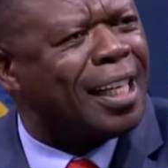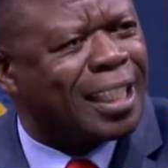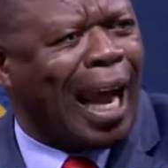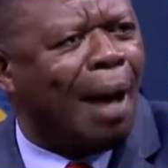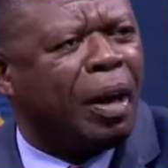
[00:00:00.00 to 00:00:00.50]
is
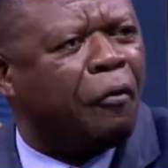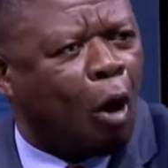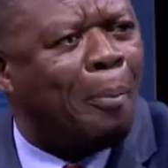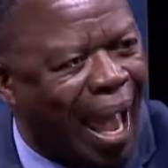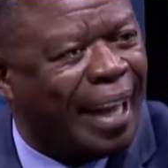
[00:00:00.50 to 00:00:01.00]
coming
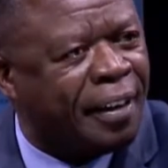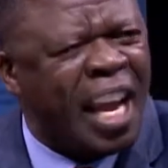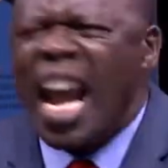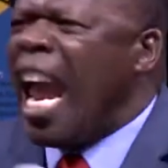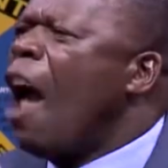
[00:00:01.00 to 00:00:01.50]
from men.
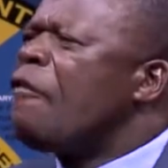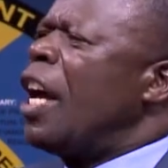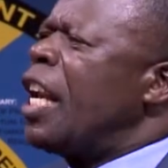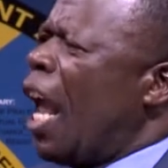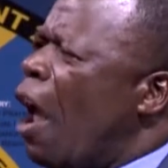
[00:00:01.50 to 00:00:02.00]

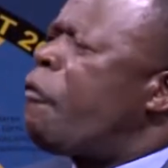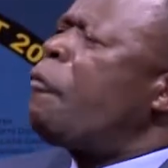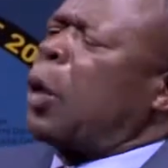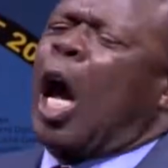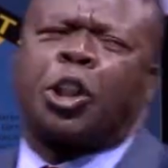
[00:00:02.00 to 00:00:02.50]
Even
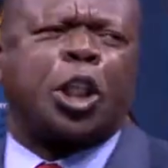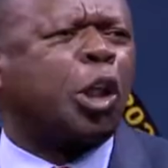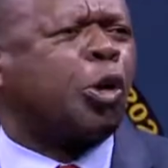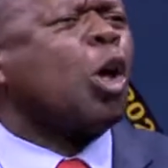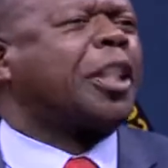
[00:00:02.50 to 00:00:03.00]
if
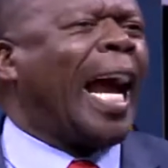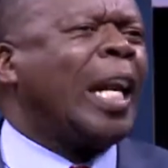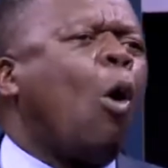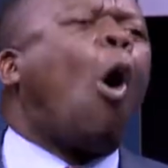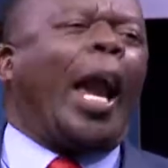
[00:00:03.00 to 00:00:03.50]
prostitution
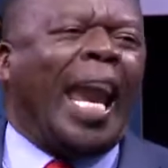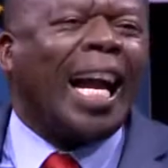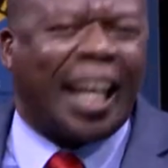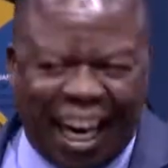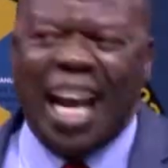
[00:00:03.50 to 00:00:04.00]
will
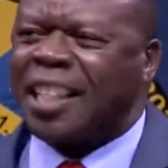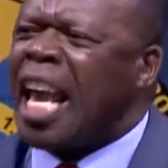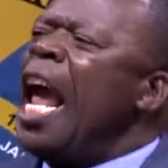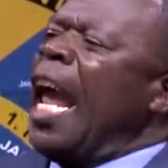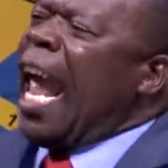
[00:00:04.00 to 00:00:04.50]
increase,
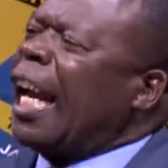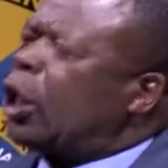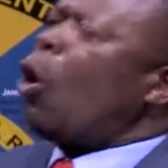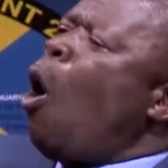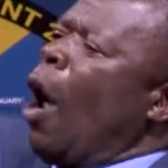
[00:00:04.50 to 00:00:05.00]

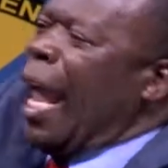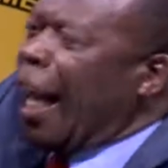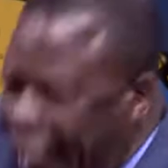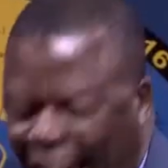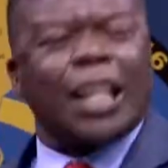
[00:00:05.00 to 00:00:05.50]
it will
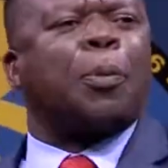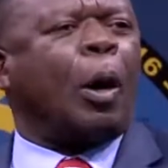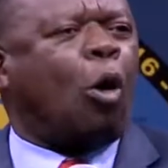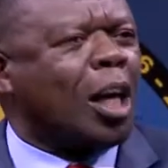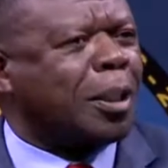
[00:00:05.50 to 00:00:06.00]
increase
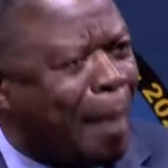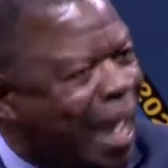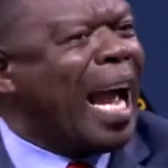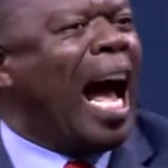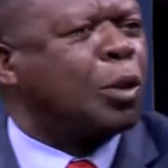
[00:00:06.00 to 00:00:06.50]
because
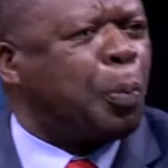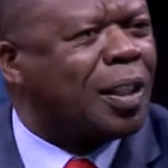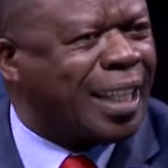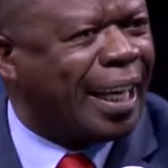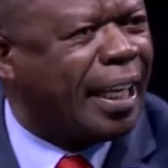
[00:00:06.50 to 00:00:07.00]
men are
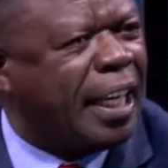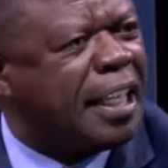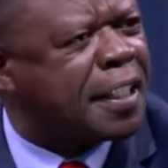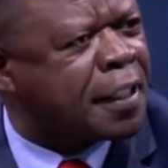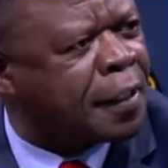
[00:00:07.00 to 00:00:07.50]
sponsoring
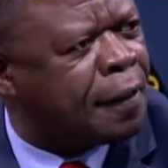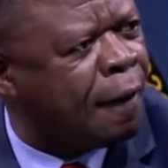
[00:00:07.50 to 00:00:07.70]
it.